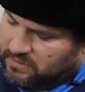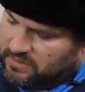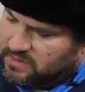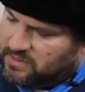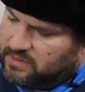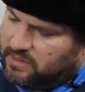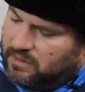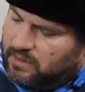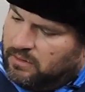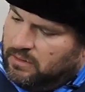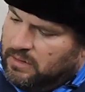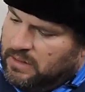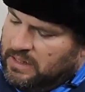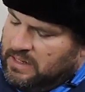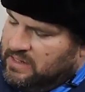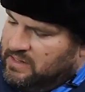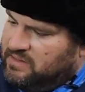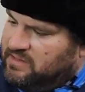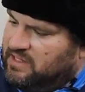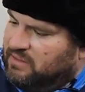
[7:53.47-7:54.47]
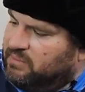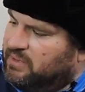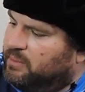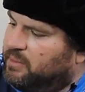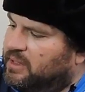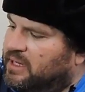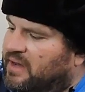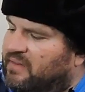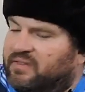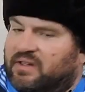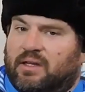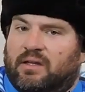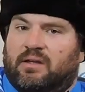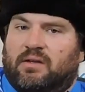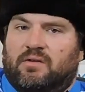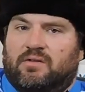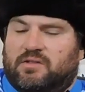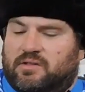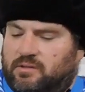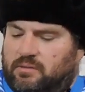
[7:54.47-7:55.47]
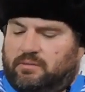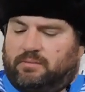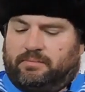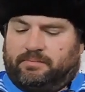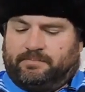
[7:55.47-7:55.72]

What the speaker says: so something I'm going to have to get used to.